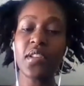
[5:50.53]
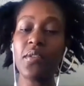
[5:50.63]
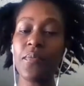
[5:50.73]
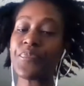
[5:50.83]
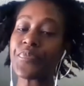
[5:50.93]

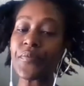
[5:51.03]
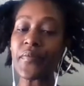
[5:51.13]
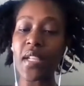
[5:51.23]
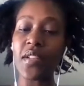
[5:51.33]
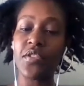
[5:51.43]
so
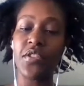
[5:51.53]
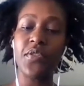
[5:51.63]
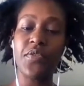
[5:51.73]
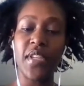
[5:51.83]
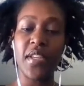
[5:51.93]
do
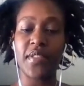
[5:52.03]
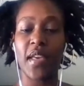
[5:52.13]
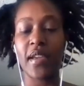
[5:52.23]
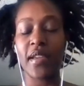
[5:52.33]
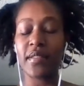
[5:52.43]
you think
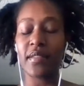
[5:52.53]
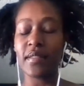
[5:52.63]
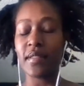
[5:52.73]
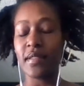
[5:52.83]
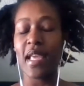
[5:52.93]
like
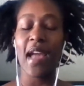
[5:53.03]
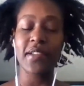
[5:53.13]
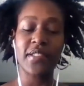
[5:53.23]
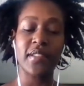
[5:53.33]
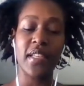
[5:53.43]

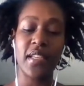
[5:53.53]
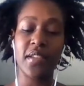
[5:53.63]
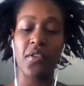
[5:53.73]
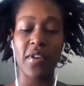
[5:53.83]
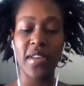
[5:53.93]
actually
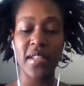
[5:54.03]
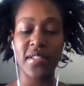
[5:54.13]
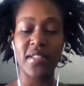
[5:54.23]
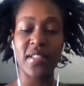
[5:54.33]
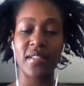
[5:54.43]
going
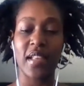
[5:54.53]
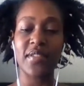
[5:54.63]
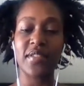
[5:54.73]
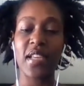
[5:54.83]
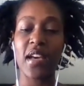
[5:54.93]
into this
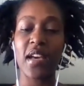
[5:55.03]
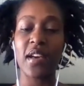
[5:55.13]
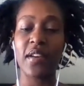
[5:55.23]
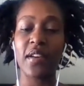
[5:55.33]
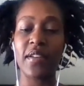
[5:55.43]
lifestyle,
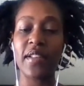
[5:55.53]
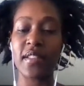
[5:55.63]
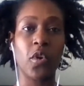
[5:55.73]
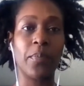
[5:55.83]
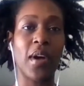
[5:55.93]

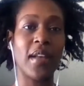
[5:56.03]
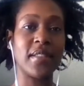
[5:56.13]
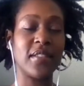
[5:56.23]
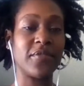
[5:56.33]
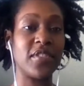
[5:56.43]
it's a more
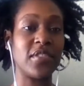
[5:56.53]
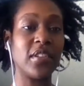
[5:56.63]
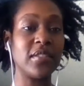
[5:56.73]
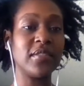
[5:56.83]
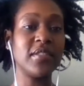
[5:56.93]
positive
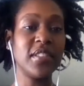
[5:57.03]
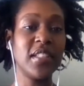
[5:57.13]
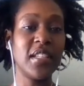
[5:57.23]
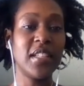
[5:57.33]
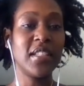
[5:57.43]
result
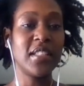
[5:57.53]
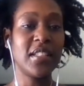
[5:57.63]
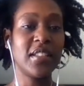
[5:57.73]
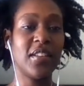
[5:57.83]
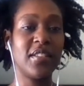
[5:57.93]

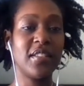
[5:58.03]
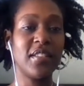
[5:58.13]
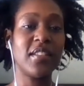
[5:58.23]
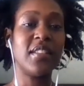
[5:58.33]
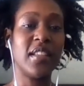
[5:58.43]

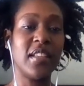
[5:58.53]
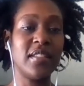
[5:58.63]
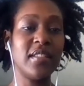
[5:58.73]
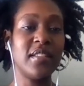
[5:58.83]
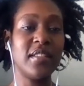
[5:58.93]
on the
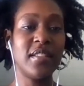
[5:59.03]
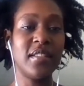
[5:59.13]
end?